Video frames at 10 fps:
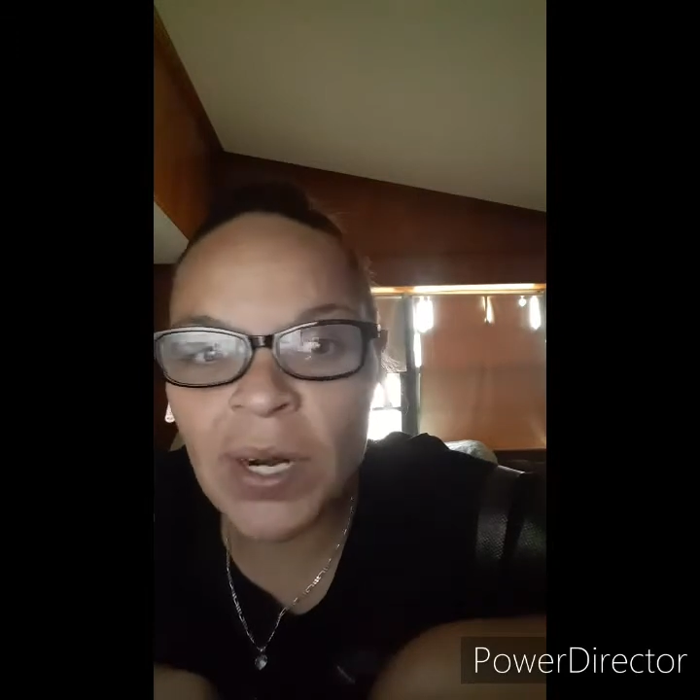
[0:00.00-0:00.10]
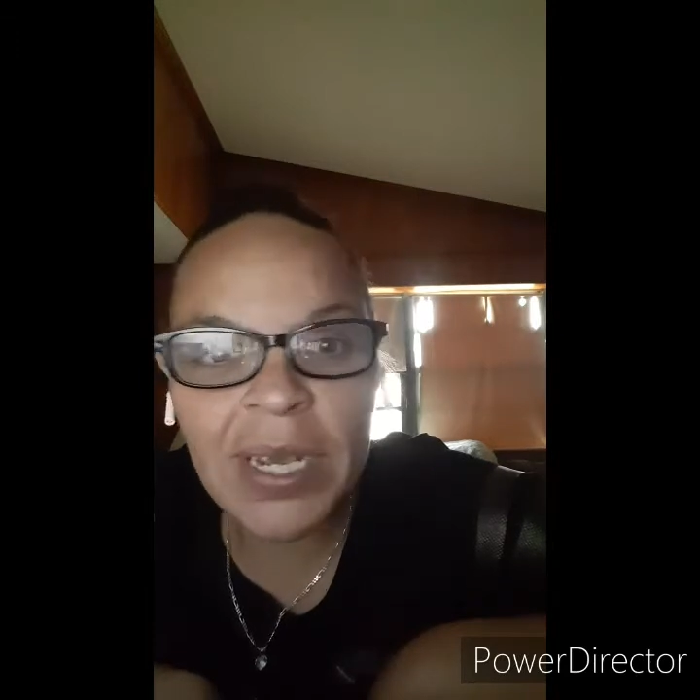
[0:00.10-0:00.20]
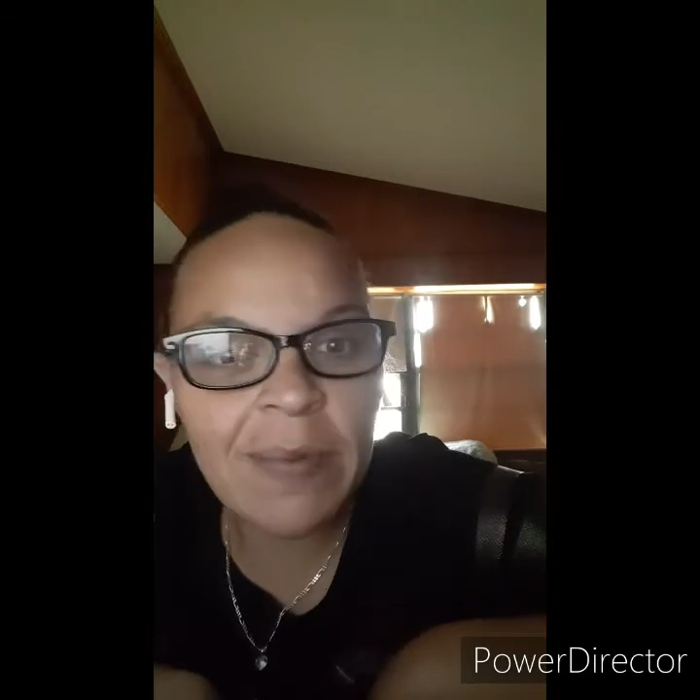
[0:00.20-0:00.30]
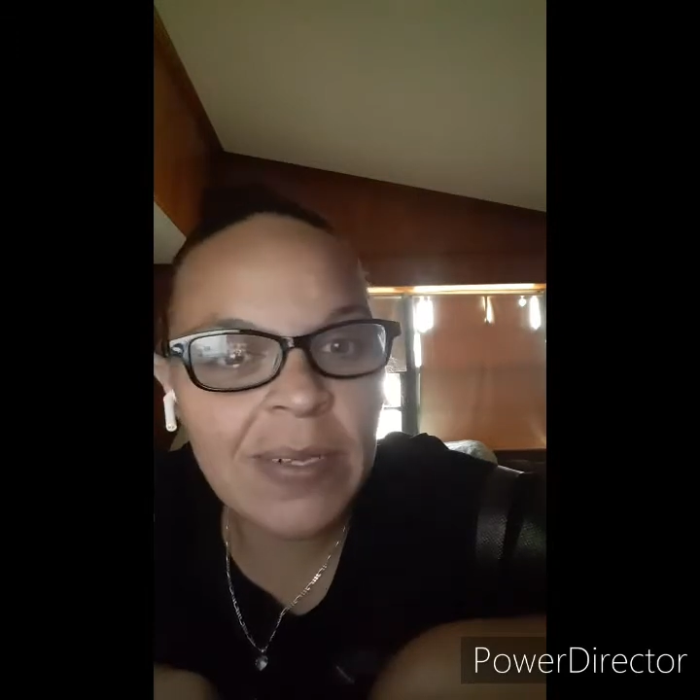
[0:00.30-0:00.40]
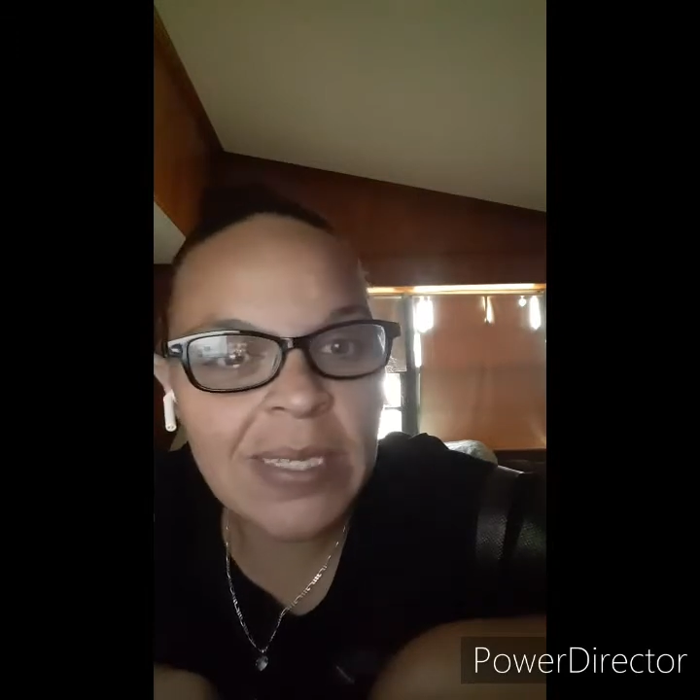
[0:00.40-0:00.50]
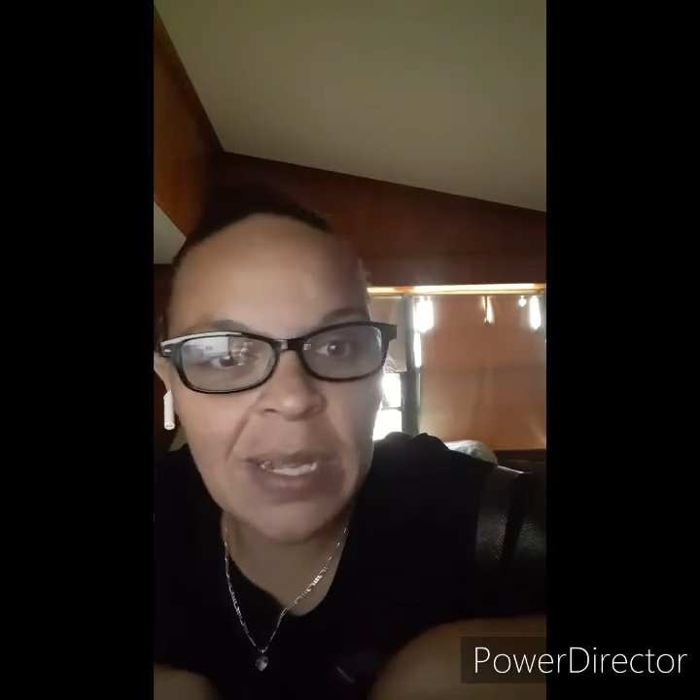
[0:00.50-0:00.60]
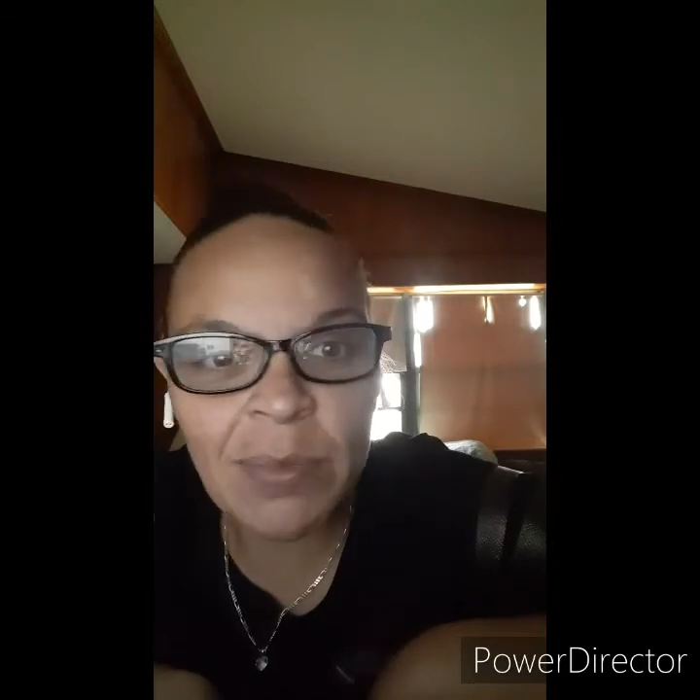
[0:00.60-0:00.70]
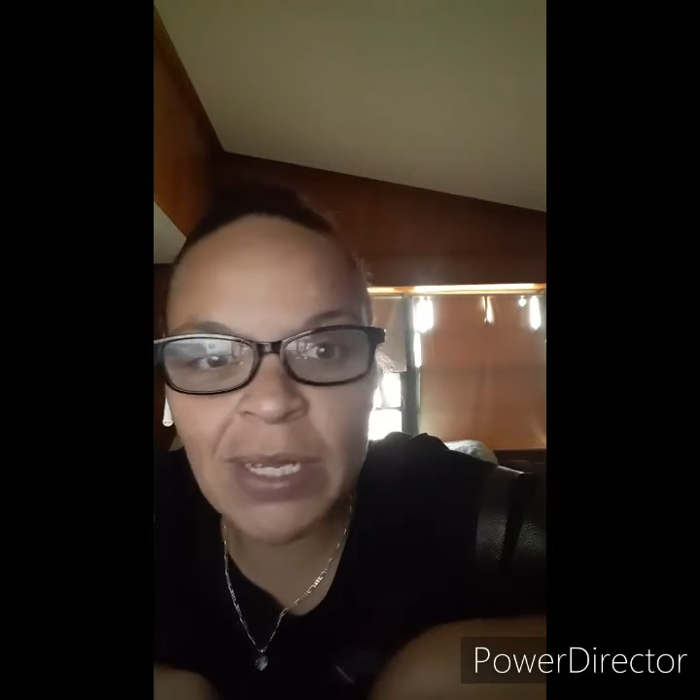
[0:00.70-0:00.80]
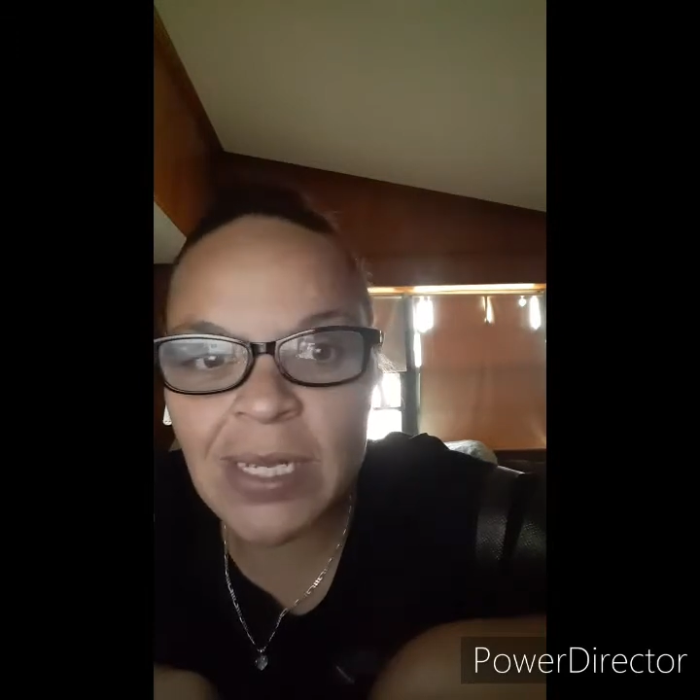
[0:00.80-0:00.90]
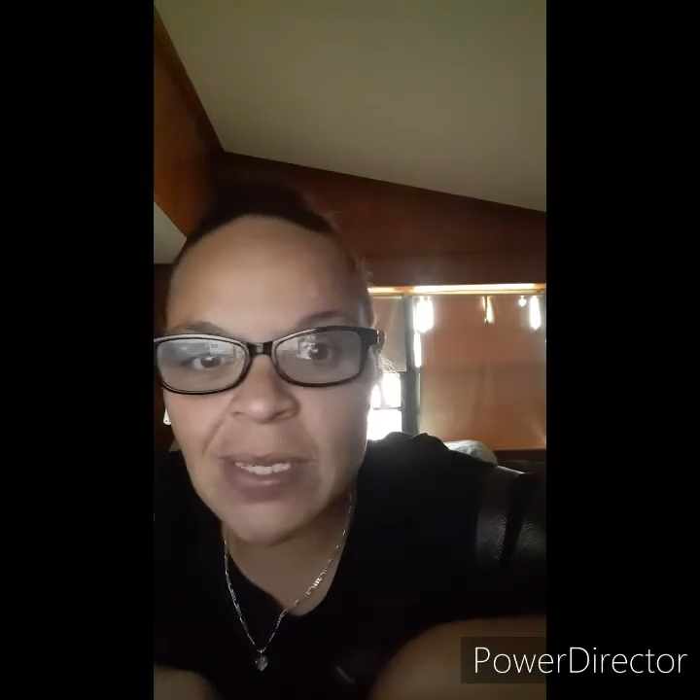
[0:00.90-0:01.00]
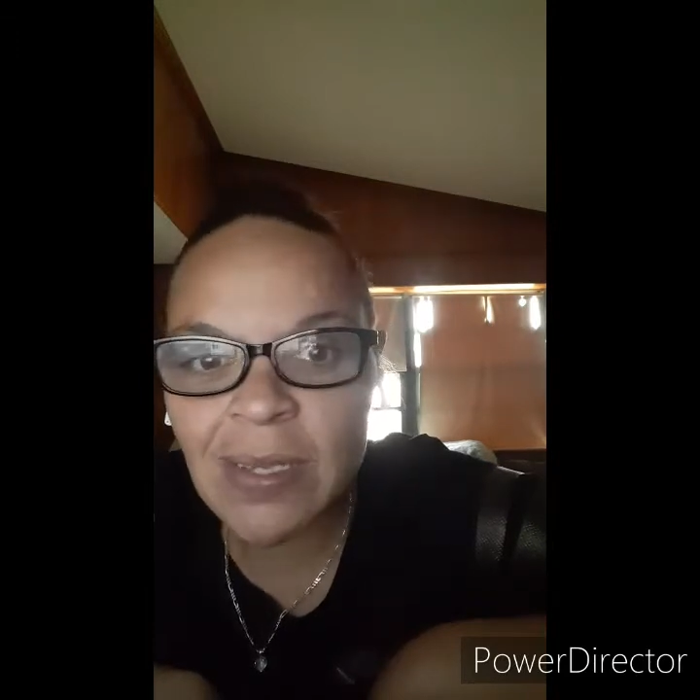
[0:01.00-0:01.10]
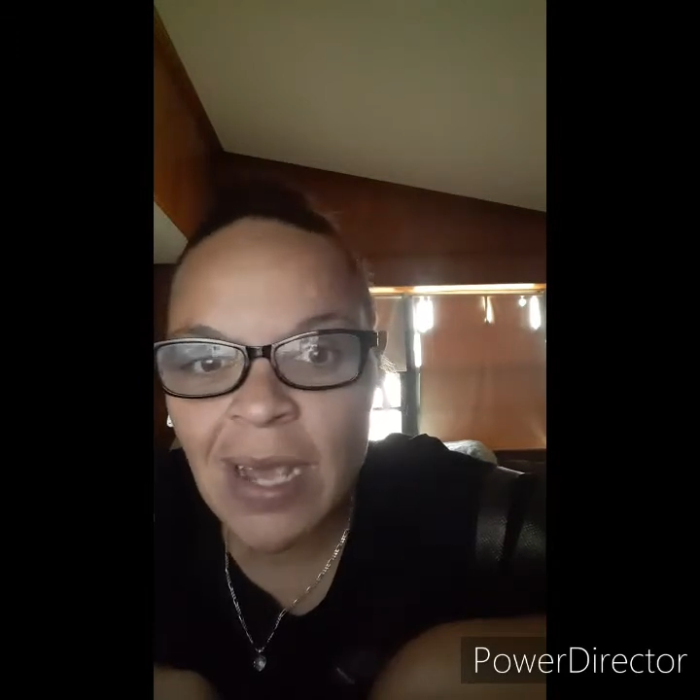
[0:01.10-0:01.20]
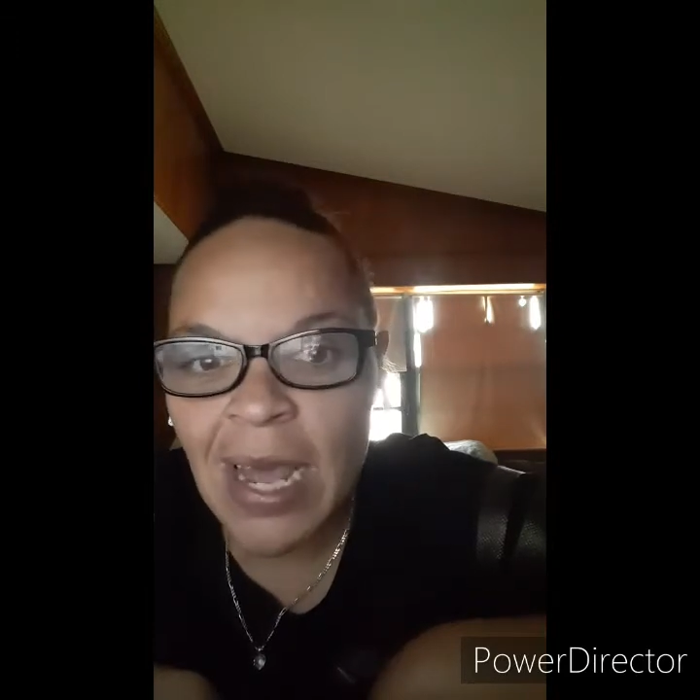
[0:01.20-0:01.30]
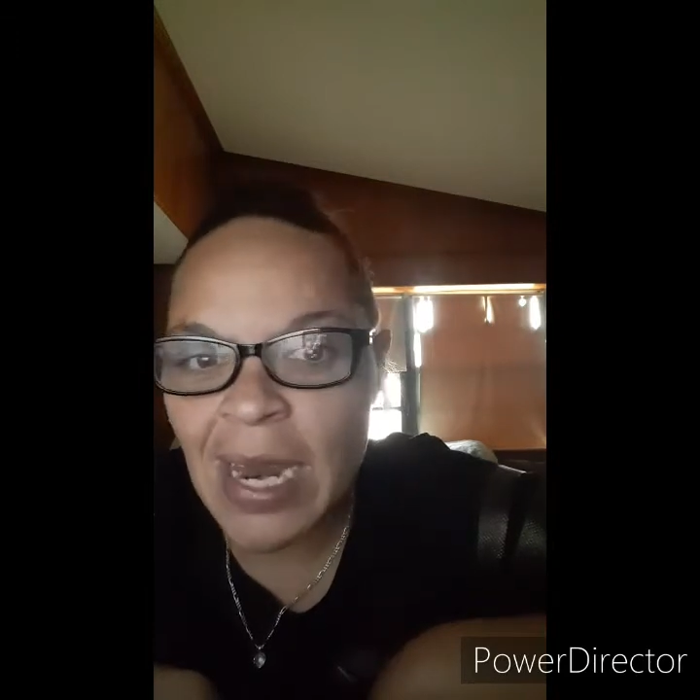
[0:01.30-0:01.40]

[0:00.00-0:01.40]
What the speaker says: want to give us stimulus.